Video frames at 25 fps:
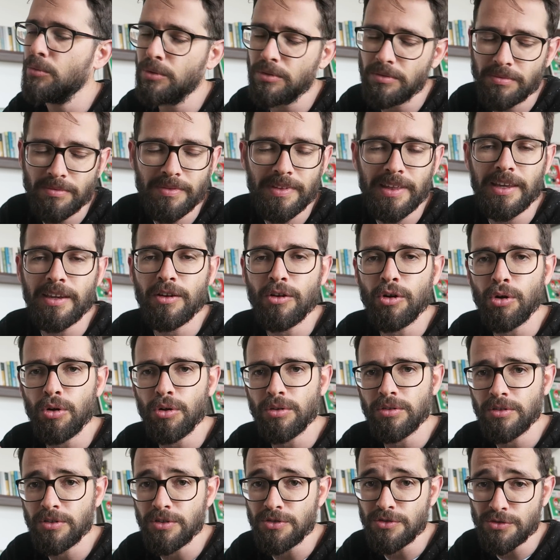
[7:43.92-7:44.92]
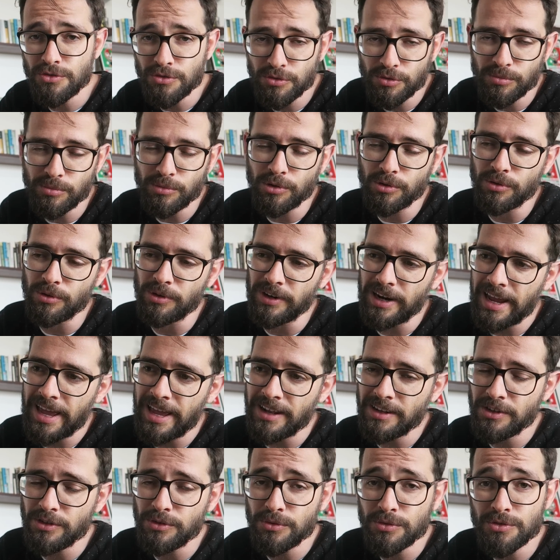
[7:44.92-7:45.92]
what they call consumer or
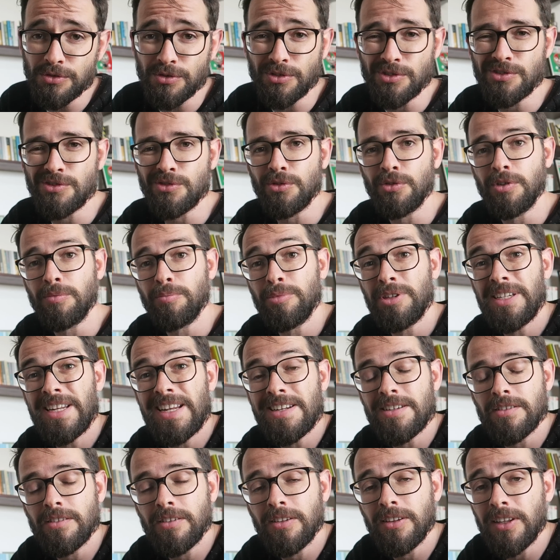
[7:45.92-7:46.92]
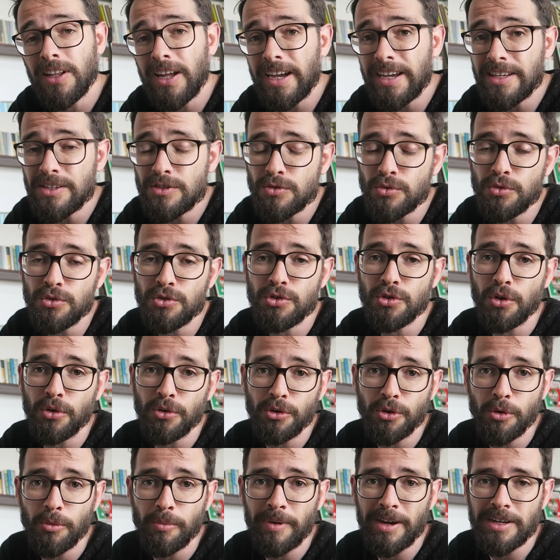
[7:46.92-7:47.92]
end users or potential clients who
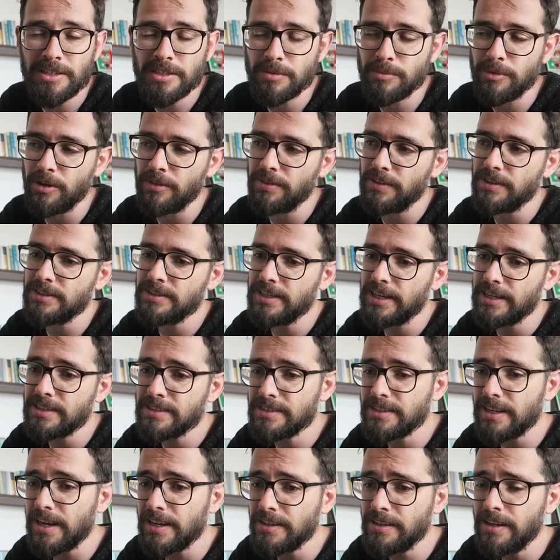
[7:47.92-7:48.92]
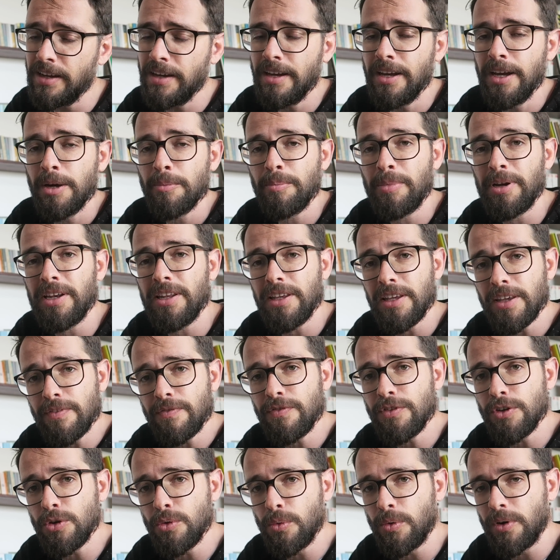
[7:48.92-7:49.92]
don't know much about the tech side. But
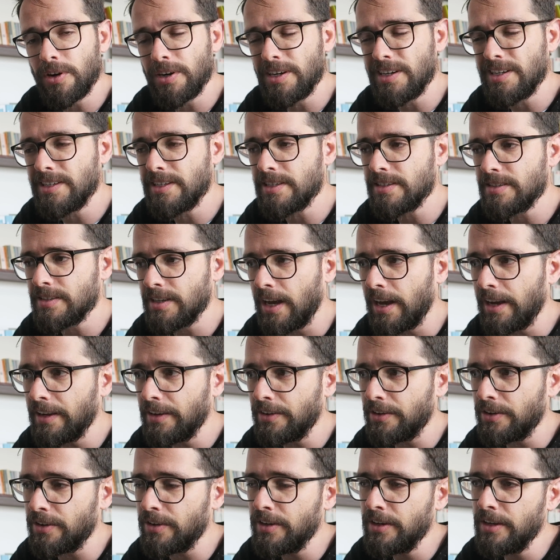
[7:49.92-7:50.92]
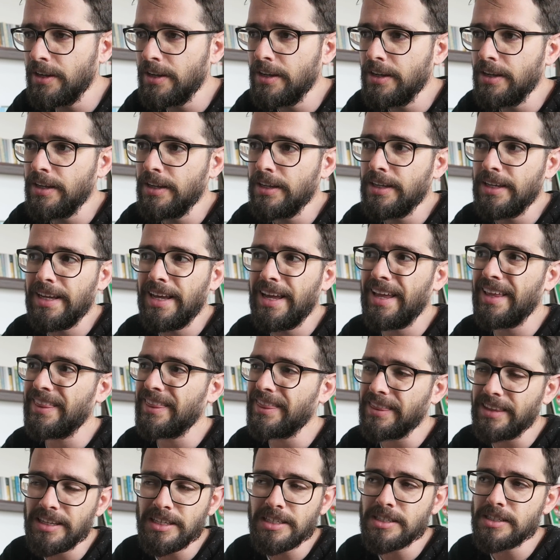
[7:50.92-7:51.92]
if you are a designer,
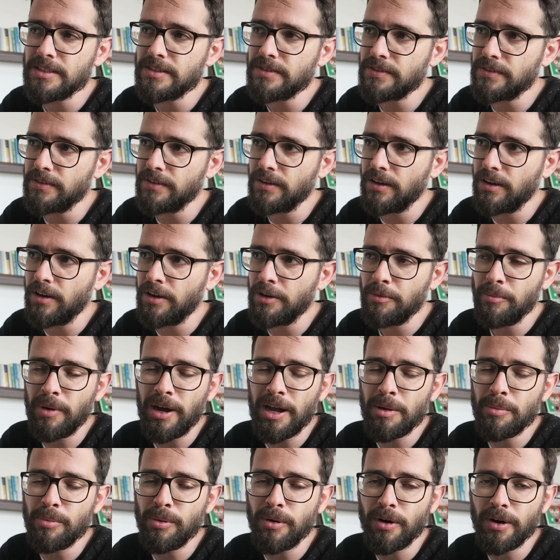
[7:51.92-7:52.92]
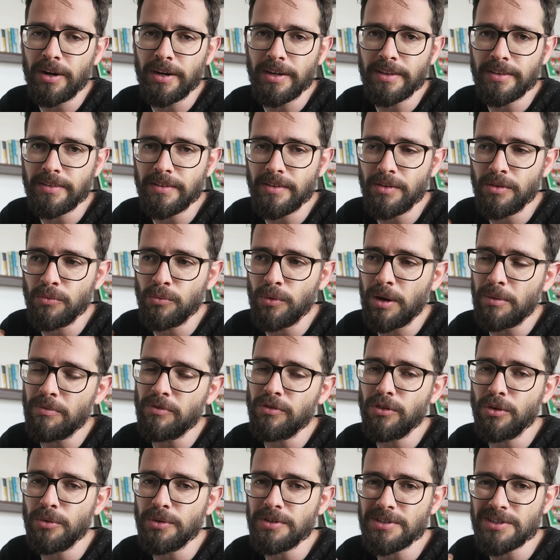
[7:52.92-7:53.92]
at least on my part,
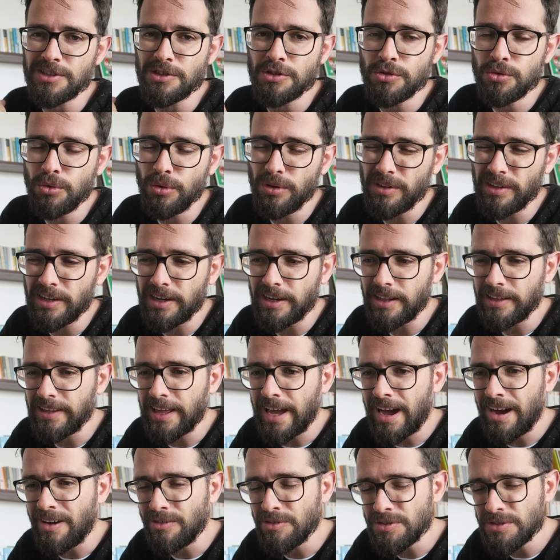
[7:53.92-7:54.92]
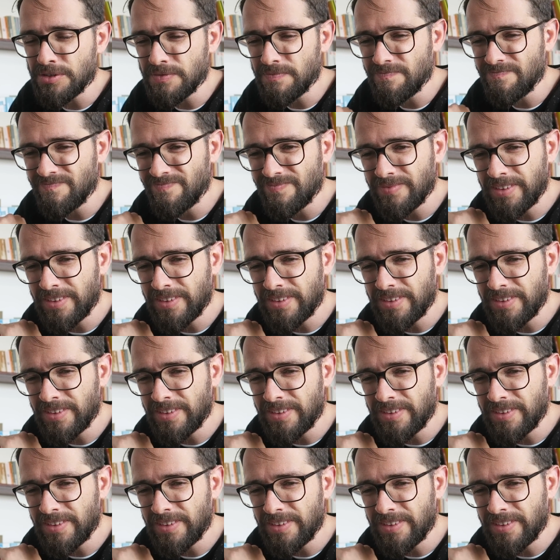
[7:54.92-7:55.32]
Webflow is a tool that allows